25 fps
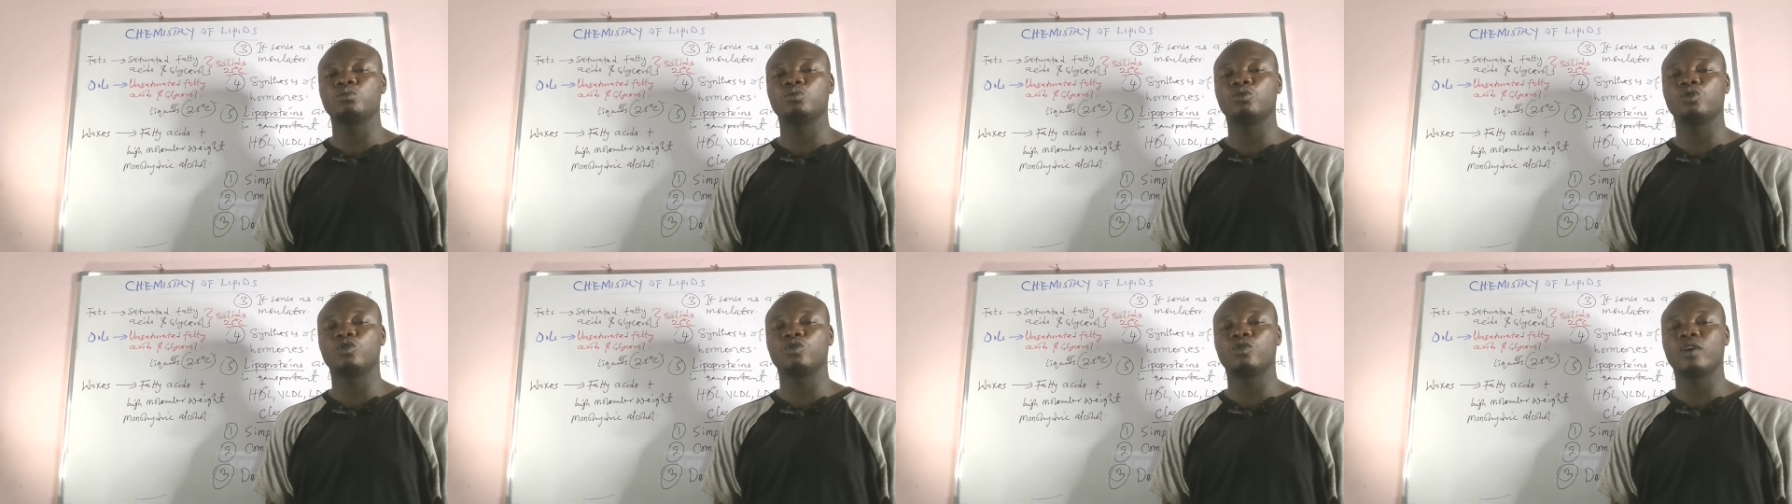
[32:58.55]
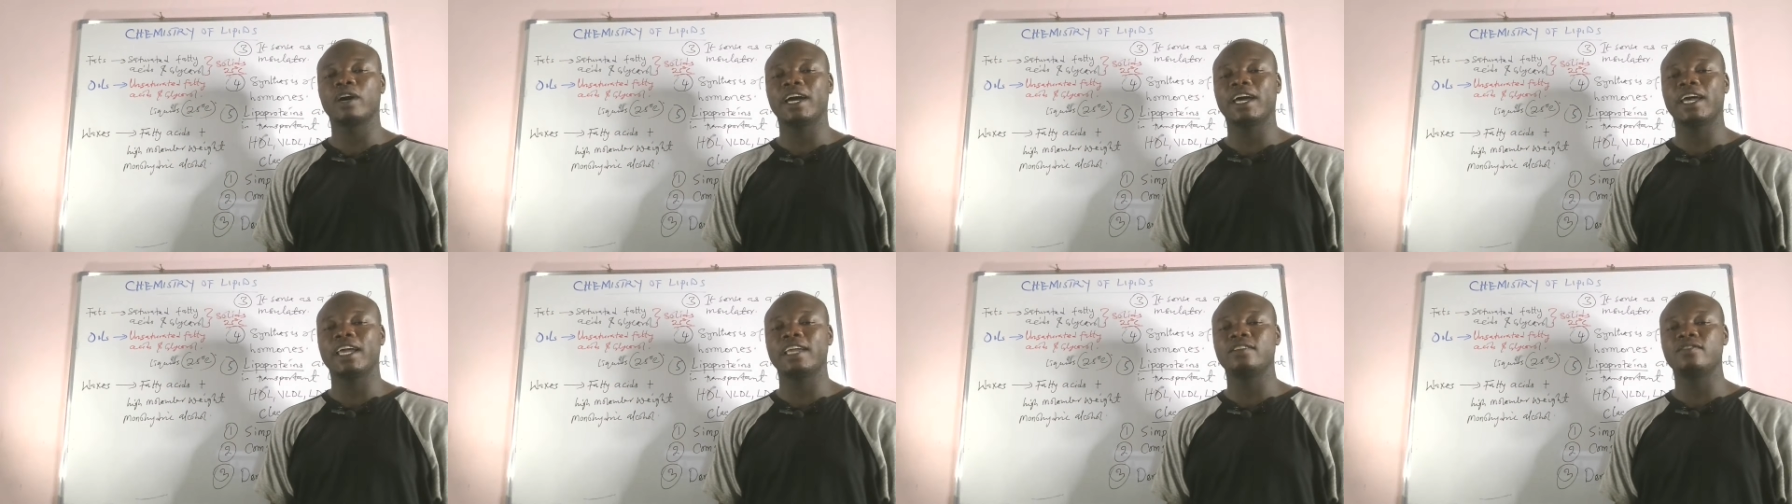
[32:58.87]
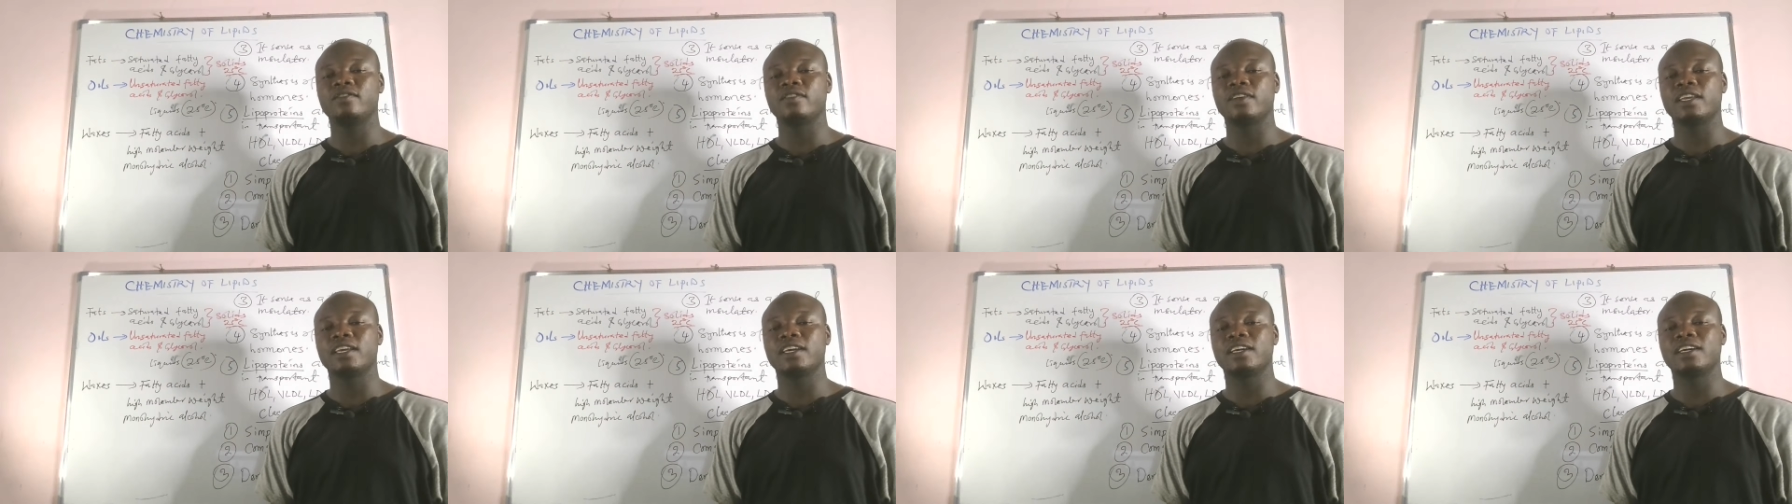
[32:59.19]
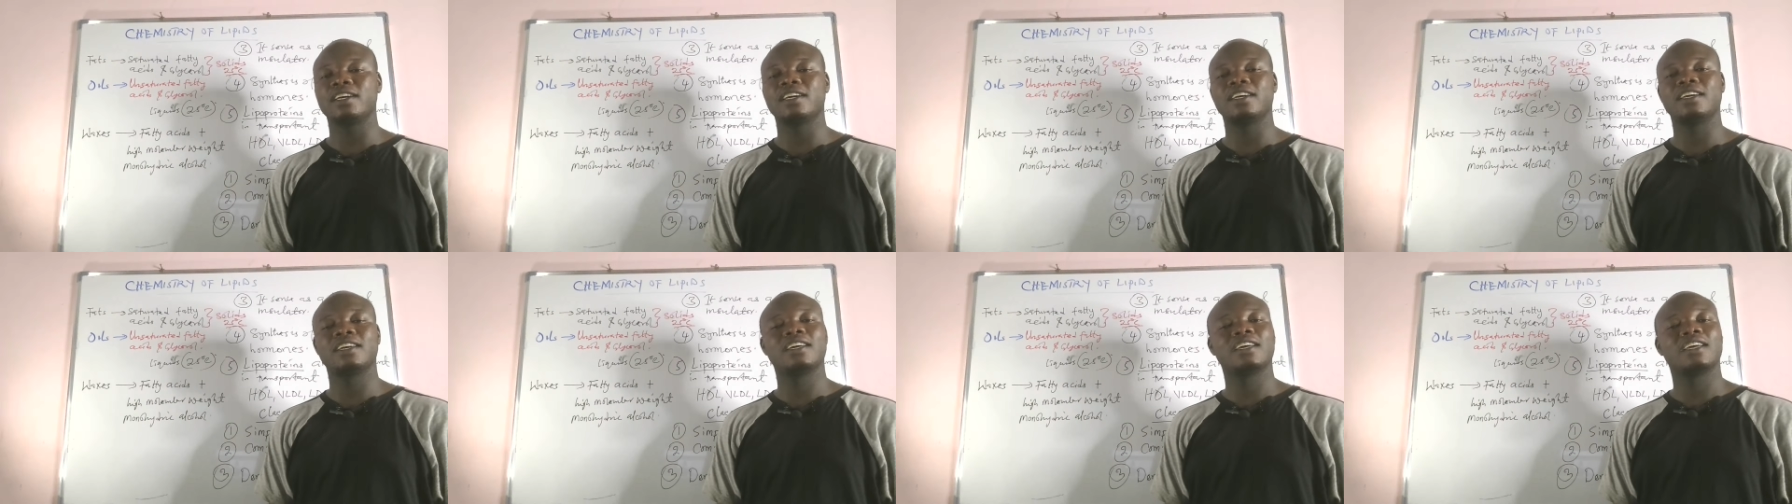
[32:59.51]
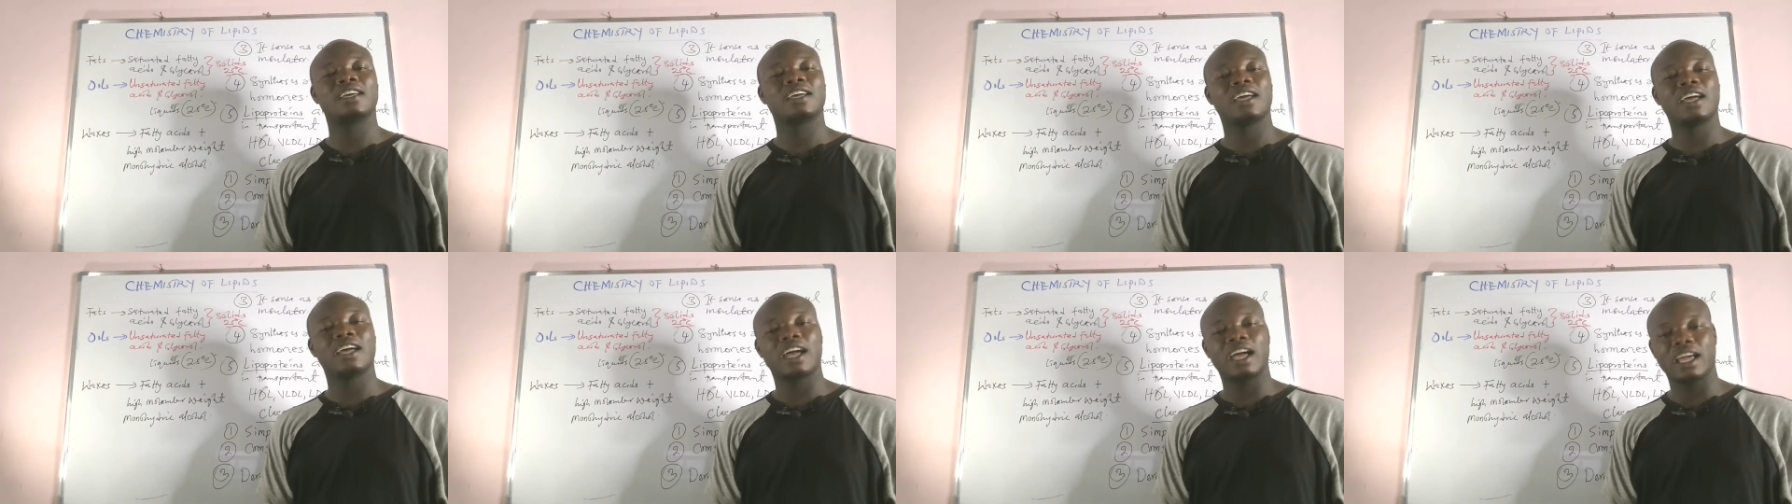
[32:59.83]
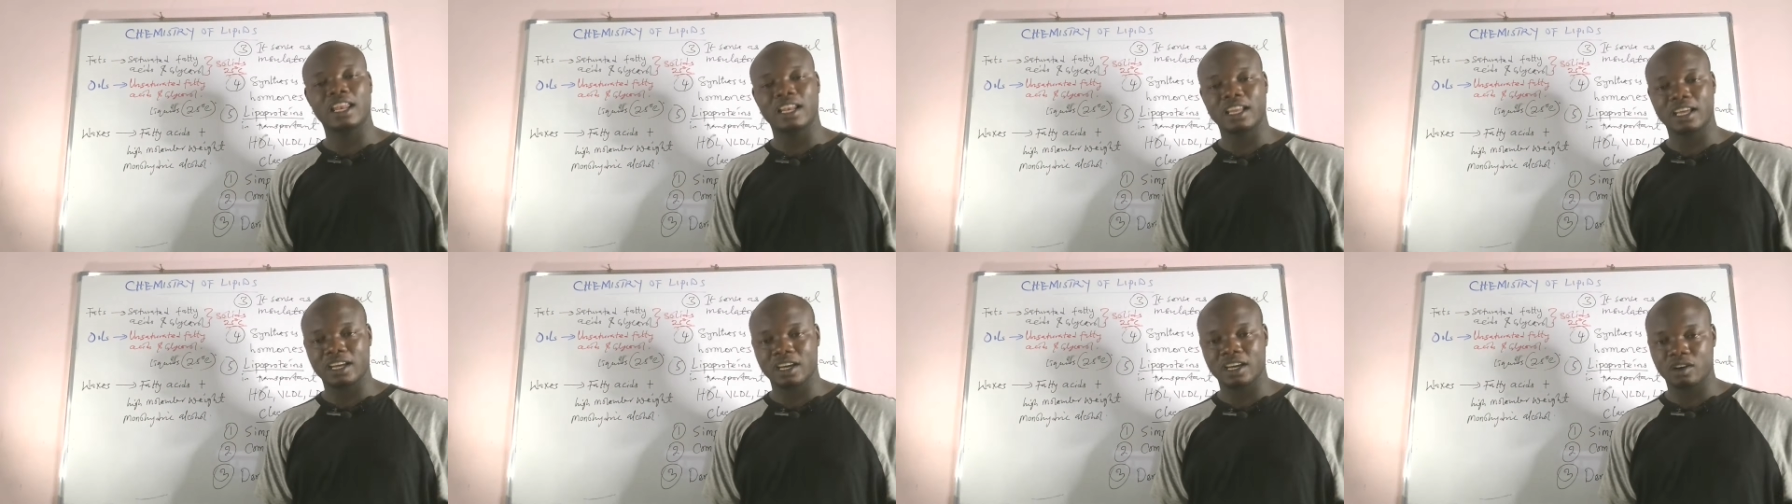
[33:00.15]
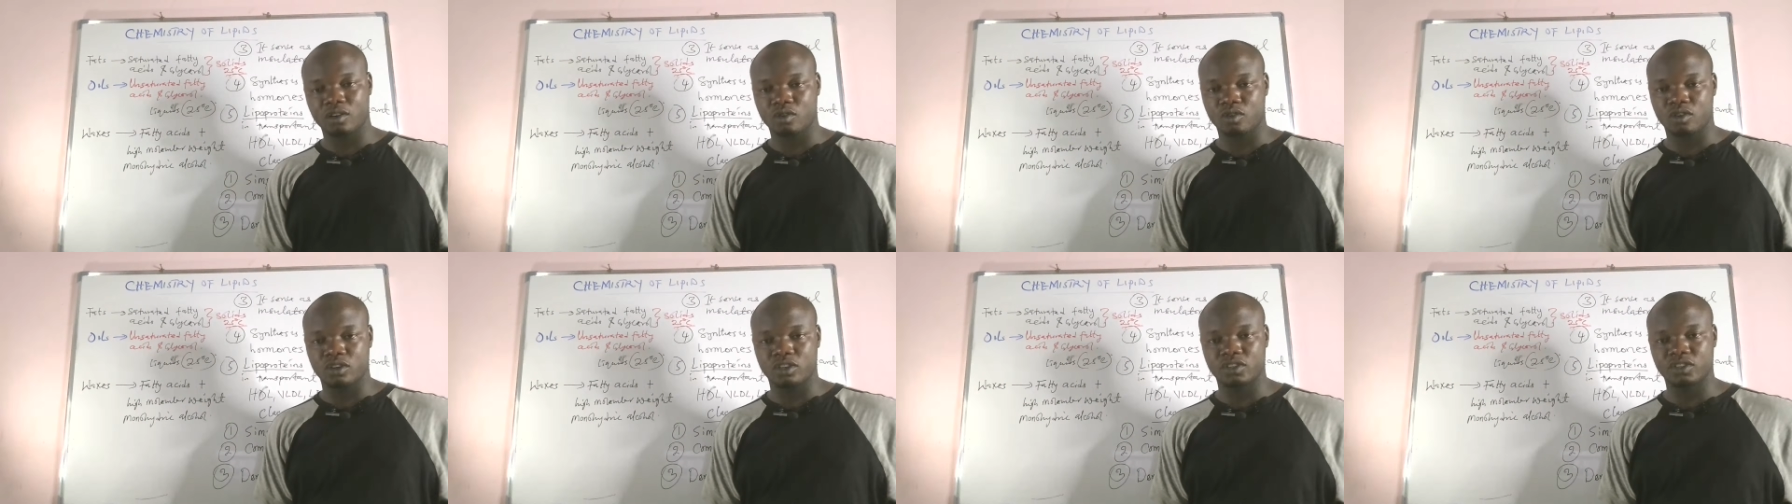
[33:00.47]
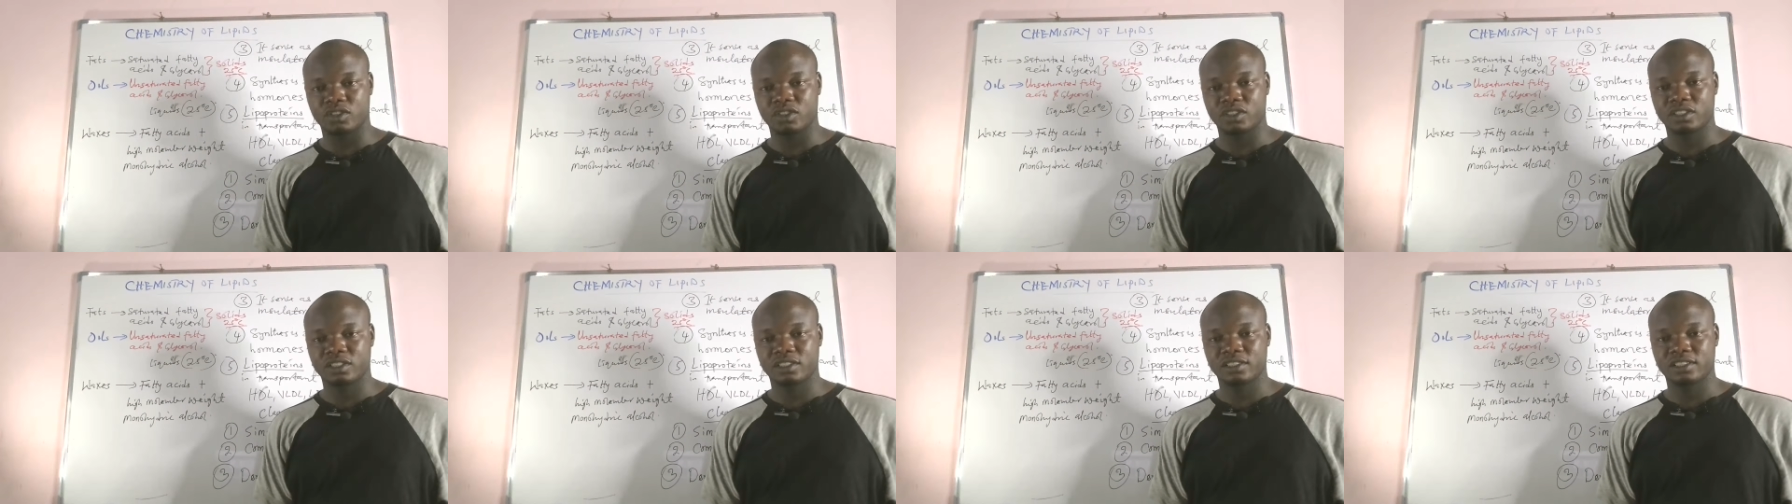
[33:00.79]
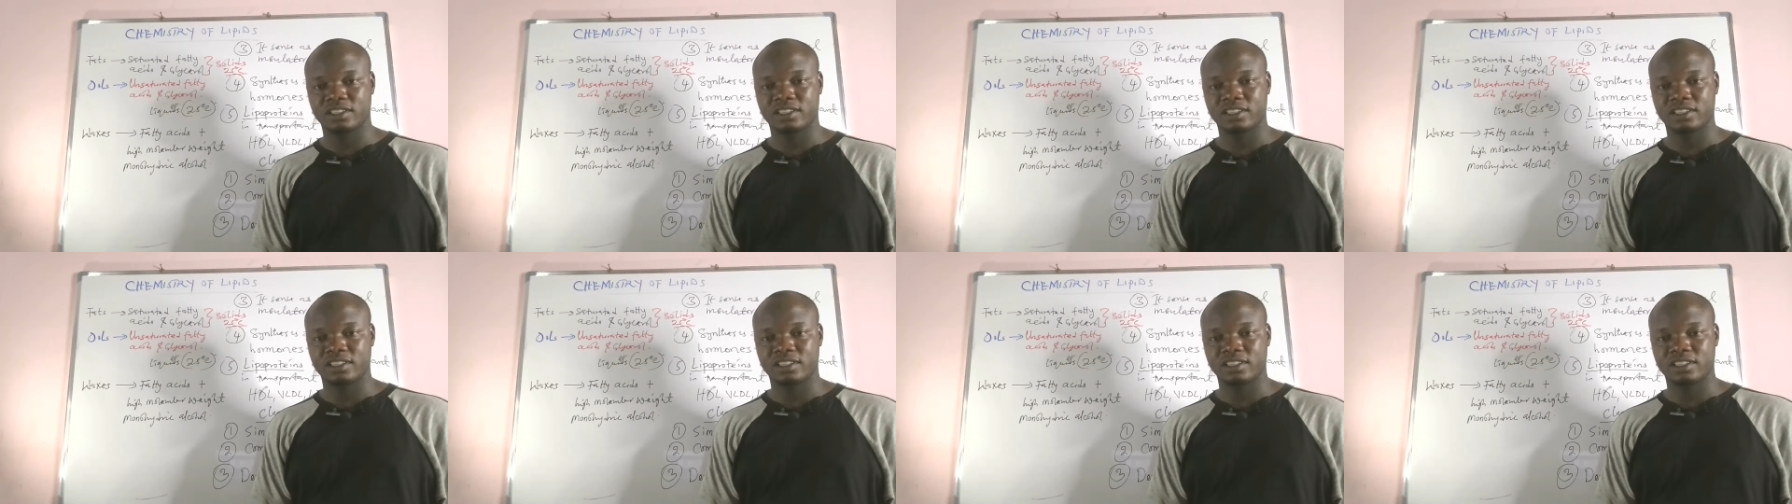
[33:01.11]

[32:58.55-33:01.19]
monohydric alcohols.